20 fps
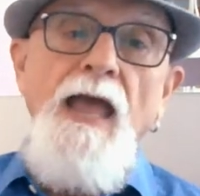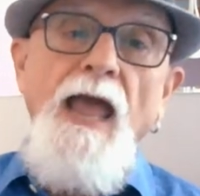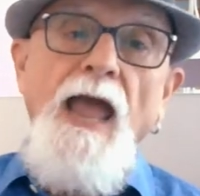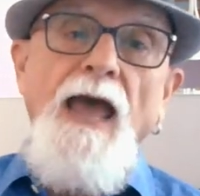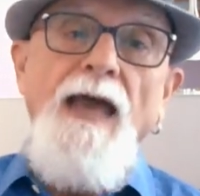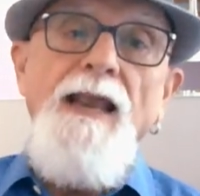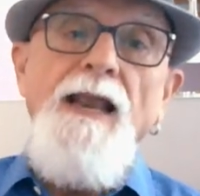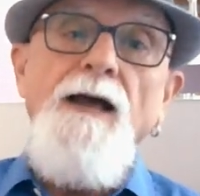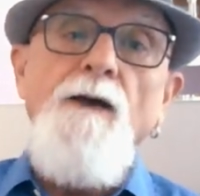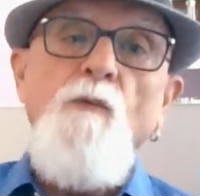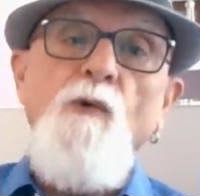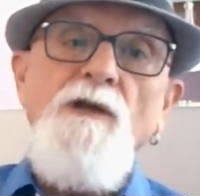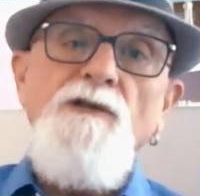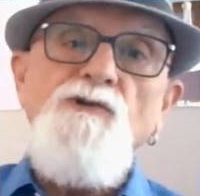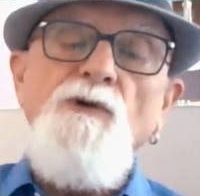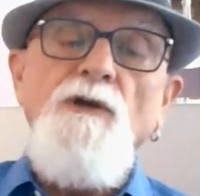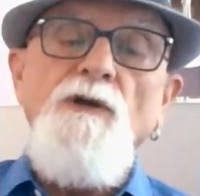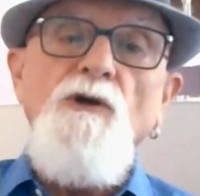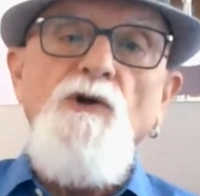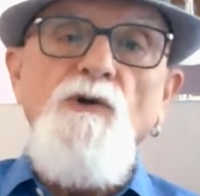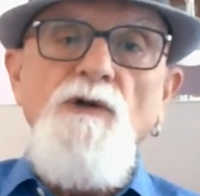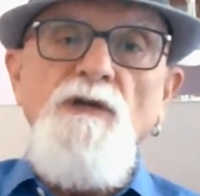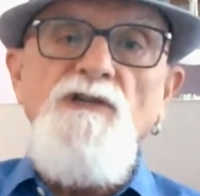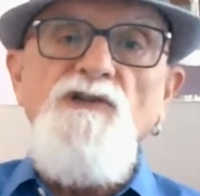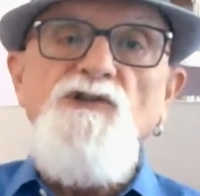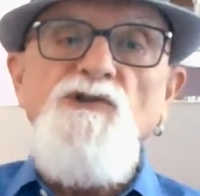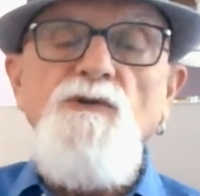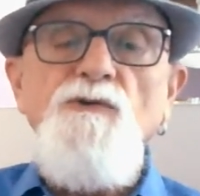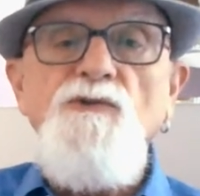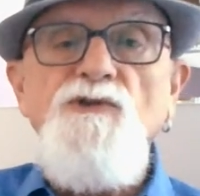And I want to
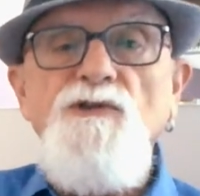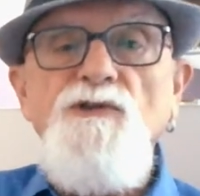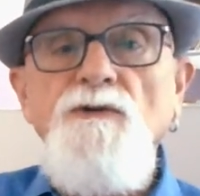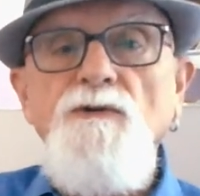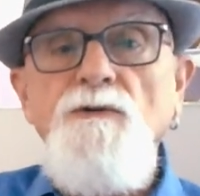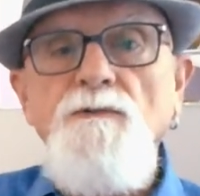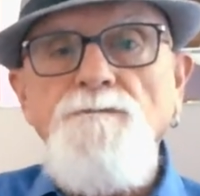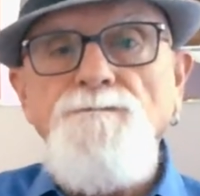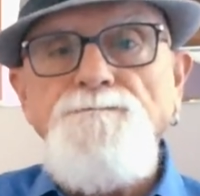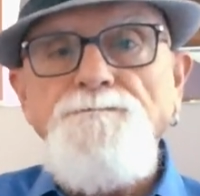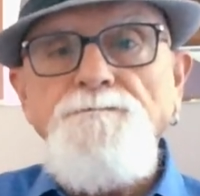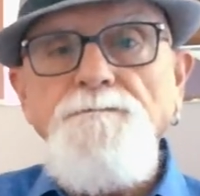encourage you to